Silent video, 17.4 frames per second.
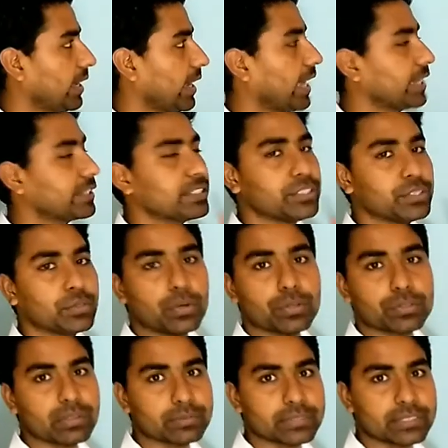H is
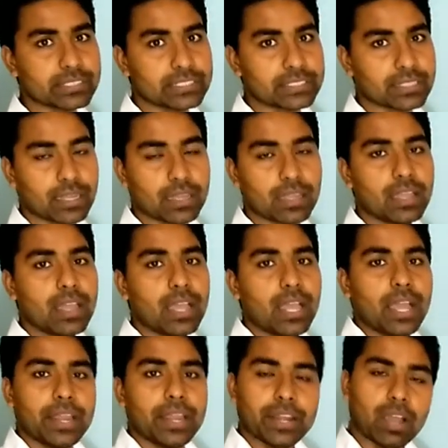equal to mc theta.
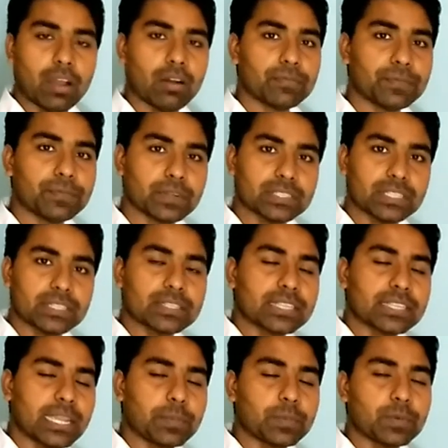Now
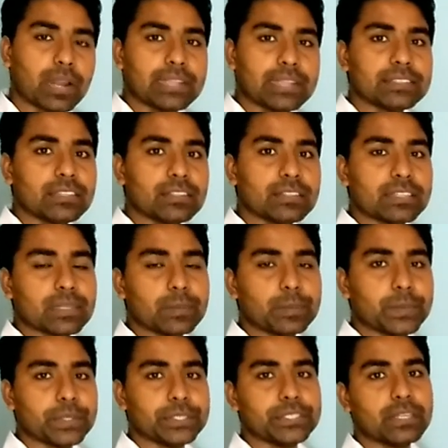further keep rising the
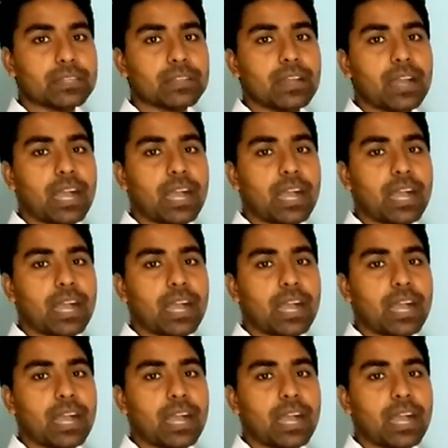temperature.